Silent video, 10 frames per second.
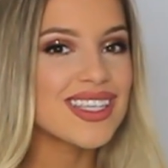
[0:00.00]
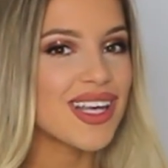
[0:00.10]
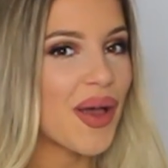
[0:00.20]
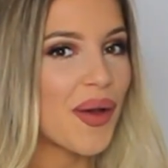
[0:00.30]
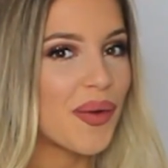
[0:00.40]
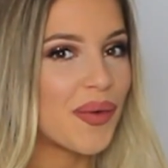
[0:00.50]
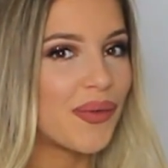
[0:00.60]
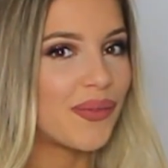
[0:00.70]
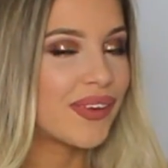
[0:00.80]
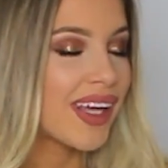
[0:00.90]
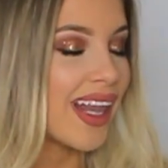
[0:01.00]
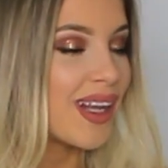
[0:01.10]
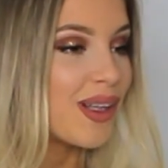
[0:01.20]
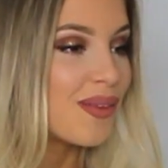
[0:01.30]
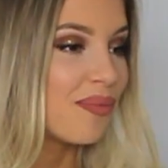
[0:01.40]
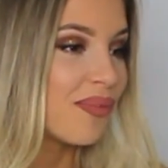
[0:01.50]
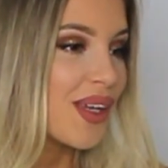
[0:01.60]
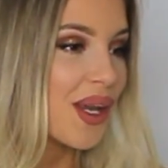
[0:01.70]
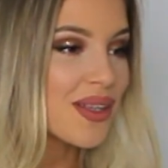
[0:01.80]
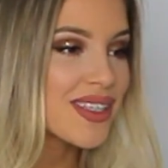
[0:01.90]
so got a little,
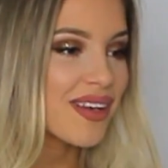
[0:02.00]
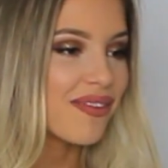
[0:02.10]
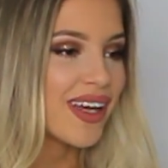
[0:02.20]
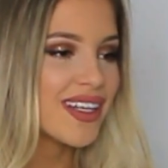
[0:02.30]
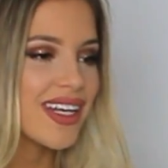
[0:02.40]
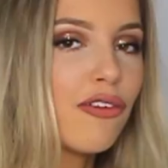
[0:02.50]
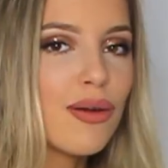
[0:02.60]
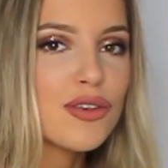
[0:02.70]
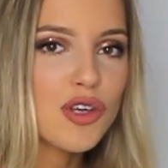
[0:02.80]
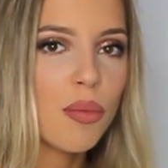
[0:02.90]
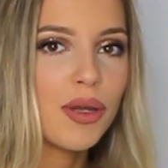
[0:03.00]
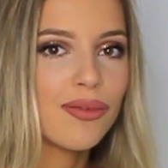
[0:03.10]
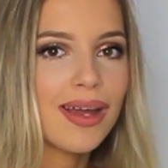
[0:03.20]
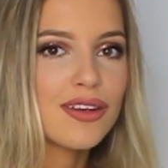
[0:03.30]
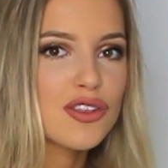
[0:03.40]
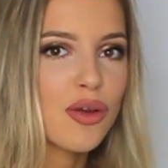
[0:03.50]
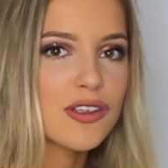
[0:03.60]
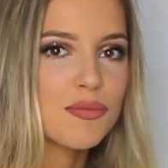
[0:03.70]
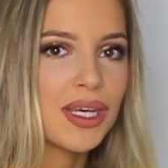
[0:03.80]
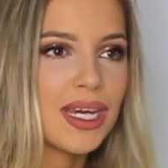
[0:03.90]
you know, skin flesh. If I was shopping around and saw
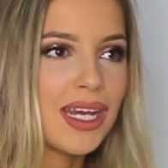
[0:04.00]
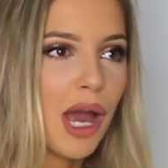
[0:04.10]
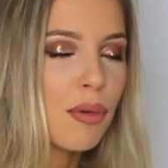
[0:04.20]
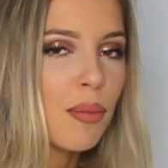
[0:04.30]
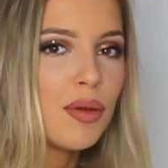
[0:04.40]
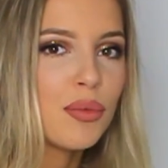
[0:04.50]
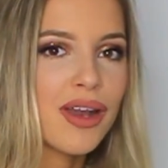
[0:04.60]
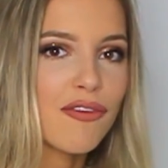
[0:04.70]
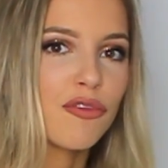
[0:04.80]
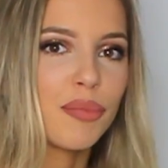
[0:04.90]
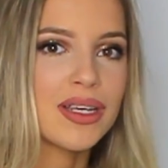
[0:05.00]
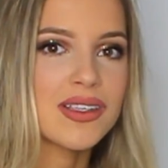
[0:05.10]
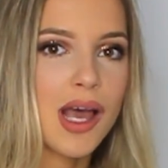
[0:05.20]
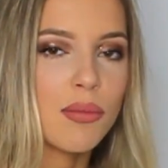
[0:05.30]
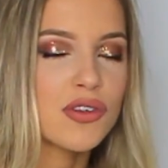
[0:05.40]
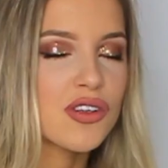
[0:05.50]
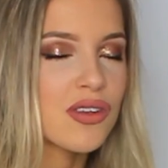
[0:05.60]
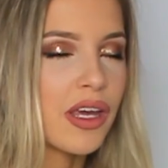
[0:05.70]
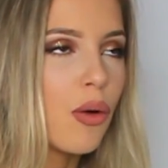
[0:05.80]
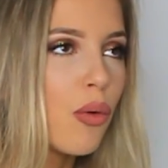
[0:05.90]
this bikini, I probably would never have picked it up, just
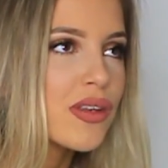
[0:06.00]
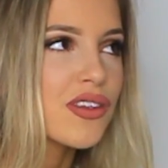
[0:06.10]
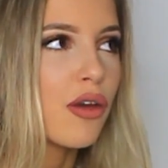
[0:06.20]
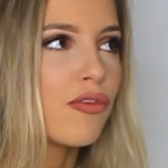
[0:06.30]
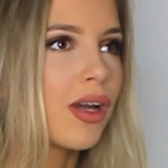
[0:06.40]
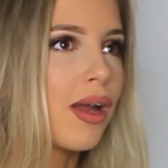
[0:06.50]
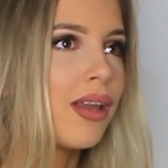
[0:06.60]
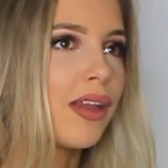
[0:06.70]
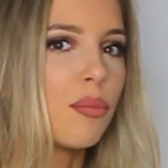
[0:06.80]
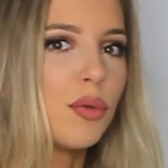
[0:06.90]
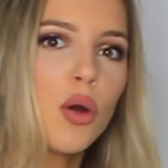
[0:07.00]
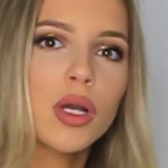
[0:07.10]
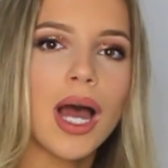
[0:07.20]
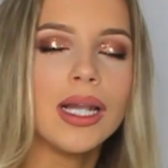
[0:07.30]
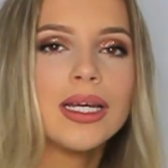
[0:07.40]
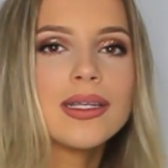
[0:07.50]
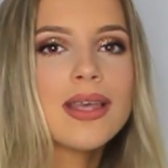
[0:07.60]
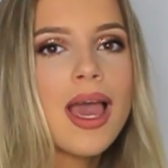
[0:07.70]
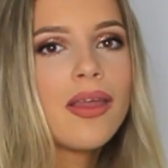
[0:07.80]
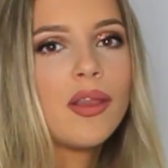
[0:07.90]
because I always go for kind of like block
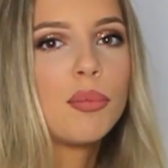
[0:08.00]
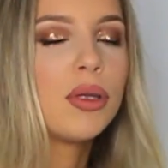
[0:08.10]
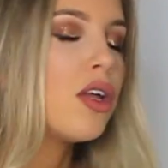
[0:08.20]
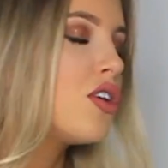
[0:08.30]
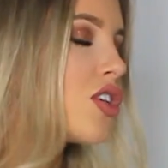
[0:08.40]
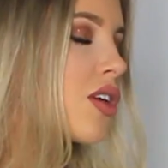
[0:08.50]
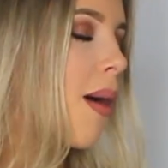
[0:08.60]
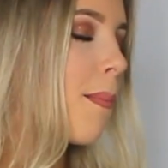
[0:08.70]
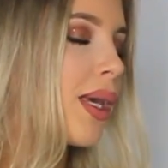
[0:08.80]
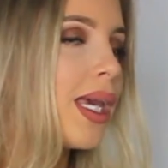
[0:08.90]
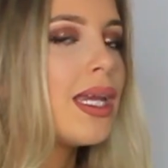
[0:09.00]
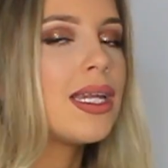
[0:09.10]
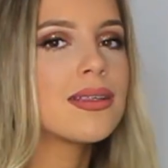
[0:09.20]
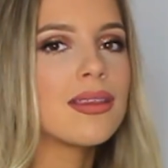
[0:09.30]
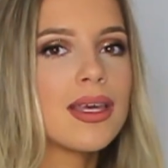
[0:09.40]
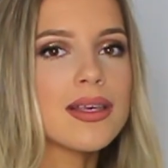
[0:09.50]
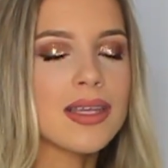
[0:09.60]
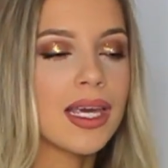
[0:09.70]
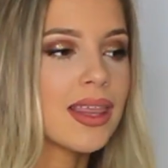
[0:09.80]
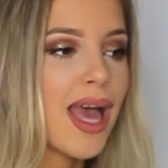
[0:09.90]
colours, the plunge bikinis and
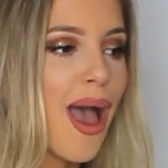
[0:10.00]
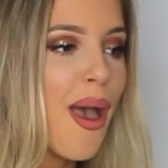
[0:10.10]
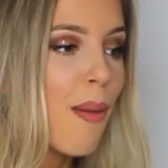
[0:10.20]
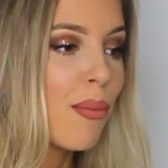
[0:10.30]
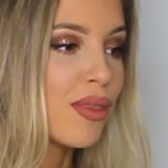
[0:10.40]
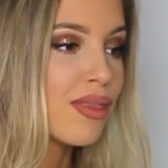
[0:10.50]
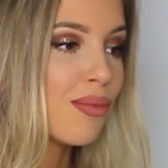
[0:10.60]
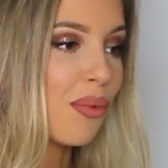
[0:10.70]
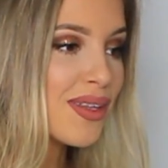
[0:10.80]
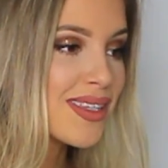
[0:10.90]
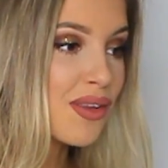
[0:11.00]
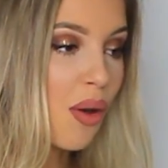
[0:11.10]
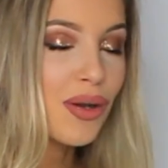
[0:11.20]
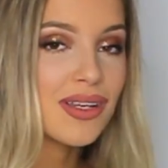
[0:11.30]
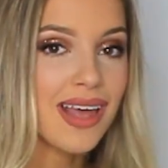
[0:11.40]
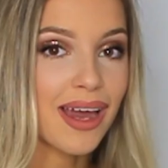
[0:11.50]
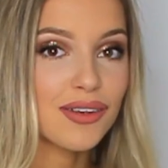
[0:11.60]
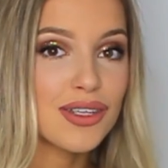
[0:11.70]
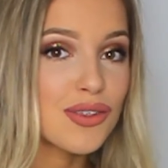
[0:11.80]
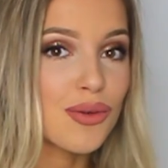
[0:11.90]
things like that. But once it's on, it's
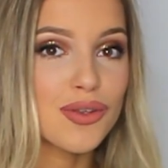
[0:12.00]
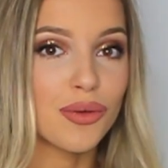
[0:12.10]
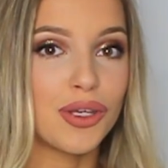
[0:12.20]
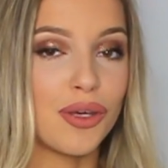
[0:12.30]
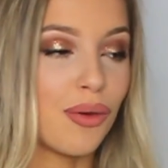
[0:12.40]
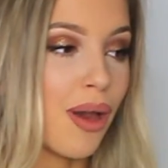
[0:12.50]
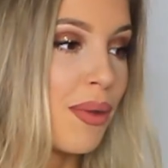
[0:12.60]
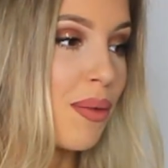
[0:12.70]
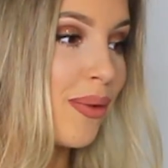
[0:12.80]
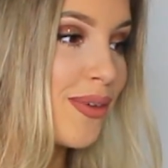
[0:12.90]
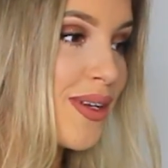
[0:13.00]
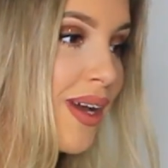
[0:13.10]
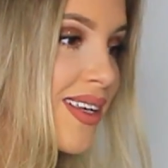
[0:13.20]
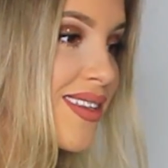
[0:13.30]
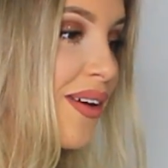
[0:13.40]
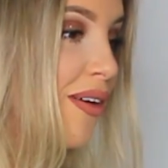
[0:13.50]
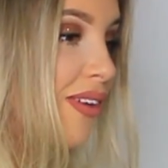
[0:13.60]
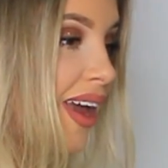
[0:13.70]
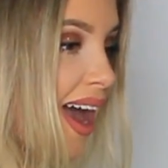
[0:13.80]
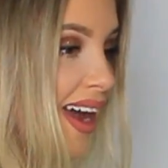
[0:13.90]
actually so, so cute. I mean, what do you guys think
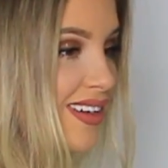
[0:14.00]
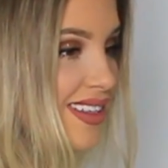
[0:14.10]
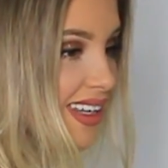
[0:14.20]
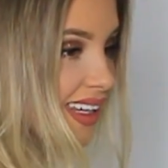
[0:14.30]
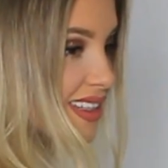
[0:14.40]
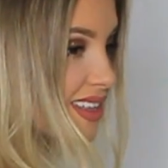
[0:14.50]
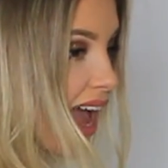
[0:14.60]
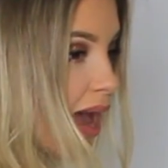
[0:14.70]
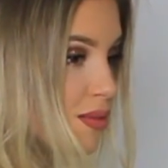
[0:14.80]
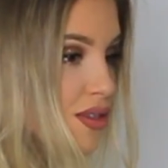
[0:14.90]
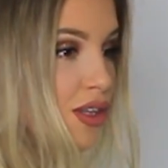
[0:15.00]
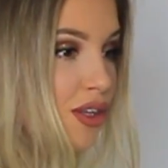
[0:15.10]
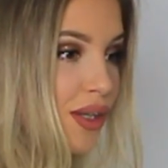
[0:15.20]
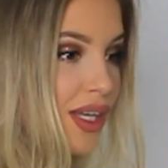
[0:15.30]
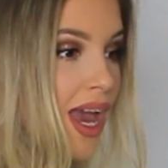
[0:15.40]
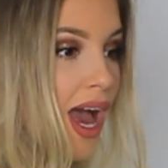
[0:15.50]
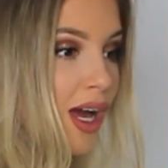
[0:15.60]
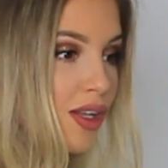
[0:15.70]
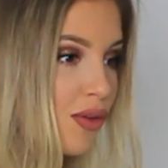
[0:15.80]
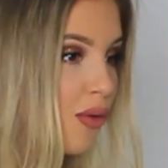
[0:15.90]
of it? I just think it's absolutely
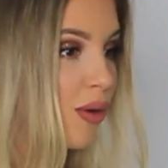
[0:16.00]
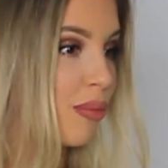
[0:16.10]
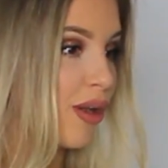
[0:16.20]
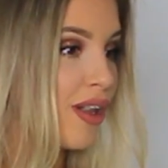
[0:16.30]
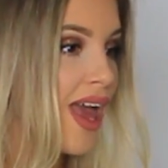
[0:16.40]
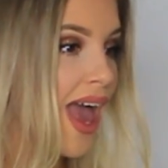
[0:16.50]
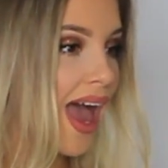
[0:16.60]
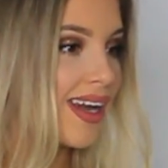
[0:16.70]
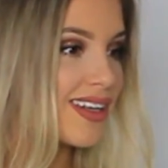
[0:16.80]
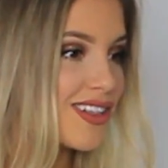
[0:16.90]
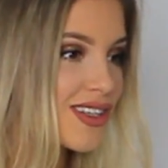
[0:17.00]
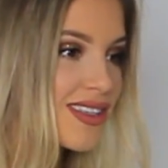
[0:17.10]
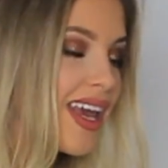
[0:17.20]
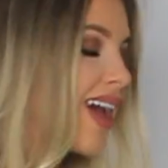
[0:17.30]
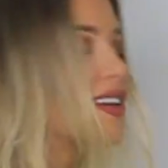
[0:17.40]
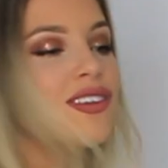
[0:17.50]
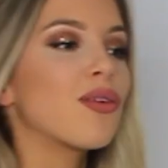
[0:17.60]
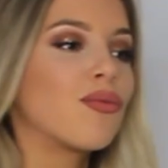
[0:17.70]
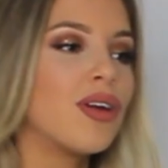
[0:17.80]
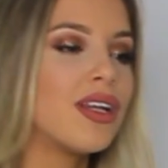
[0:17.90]
adorable, and it's just, yeah, just
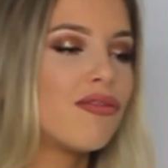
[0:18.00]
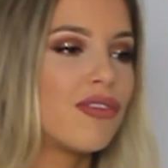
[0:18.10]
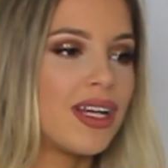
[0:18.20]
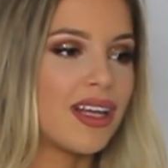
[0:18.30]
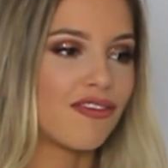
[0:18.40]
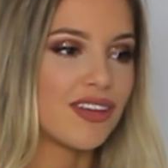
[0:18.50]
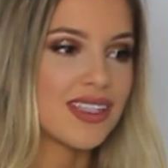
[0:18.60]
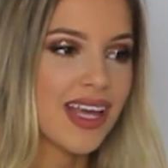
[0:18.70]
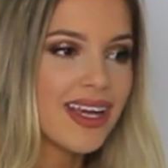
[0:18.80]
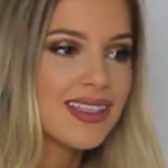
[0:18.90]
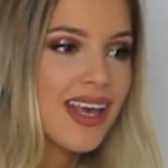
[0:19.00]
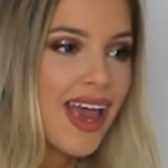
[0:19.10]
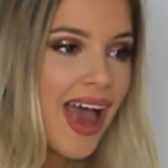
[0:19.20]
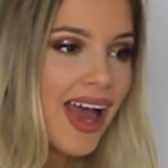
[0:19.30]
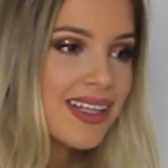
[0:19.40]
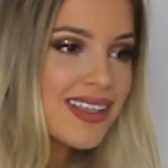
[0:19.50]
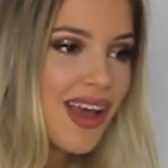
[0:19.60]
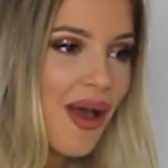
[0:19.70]
a really, really lovely set. And